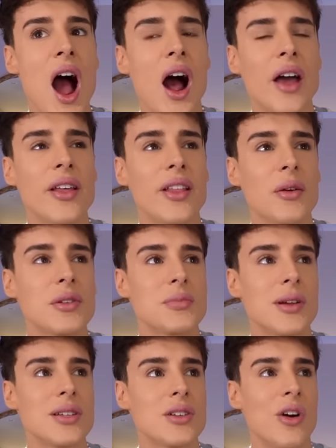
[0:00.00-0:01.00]
I think that was
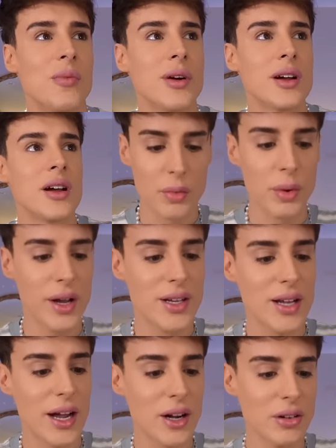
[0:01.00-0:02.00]
my stomach.
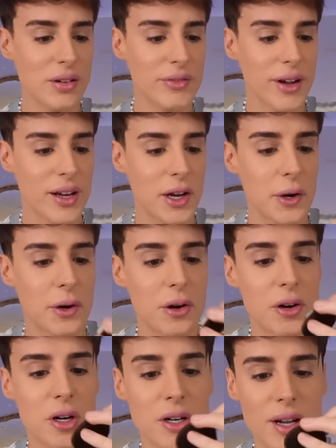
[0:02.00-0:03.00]
Wait, I don't know if I can hear it
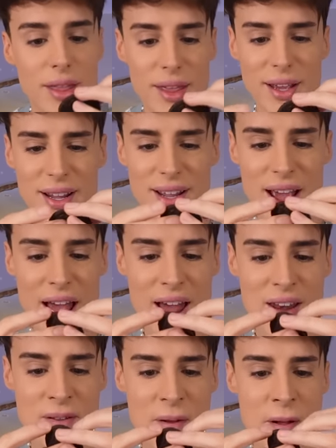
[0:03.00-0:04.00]
or not. I think I
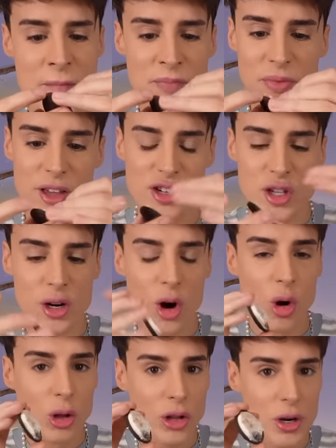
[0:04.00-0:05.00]
can. There's not a
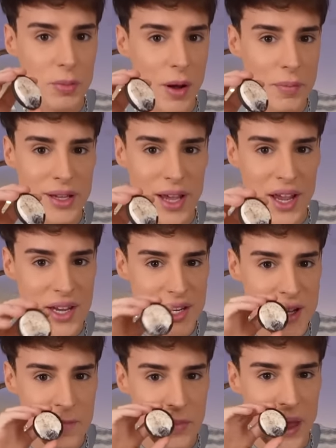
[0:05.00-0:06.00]
whole lot of popping
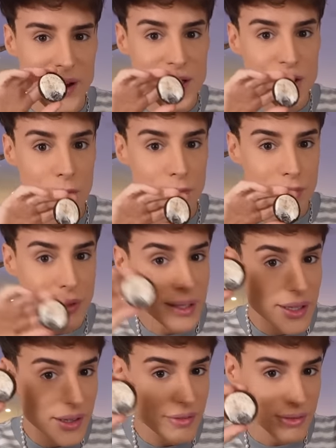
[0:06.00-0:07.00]
candy and it's
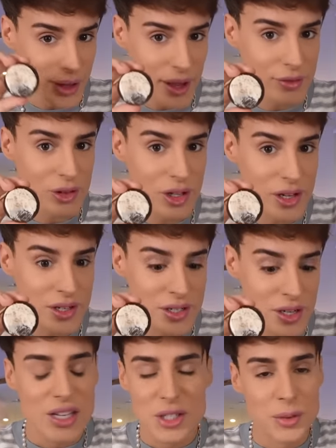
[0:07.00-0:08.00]
completely
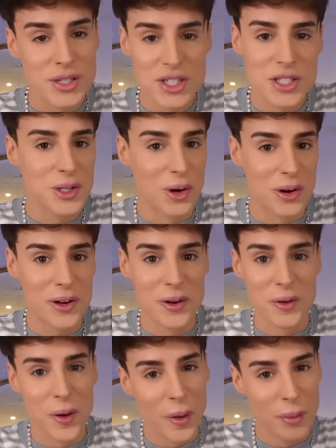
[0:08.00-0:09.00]
flavorless. So it's just an
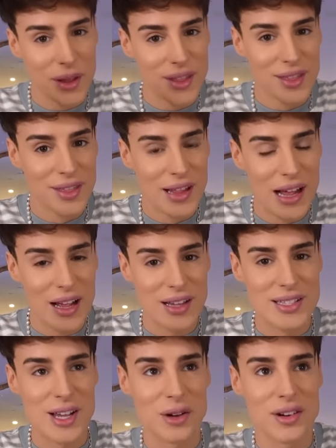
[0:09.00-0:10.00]
Oreo with
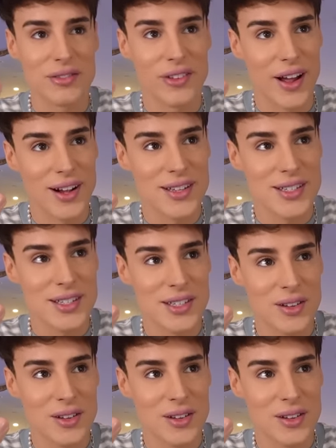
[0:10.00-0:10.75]
sound effects.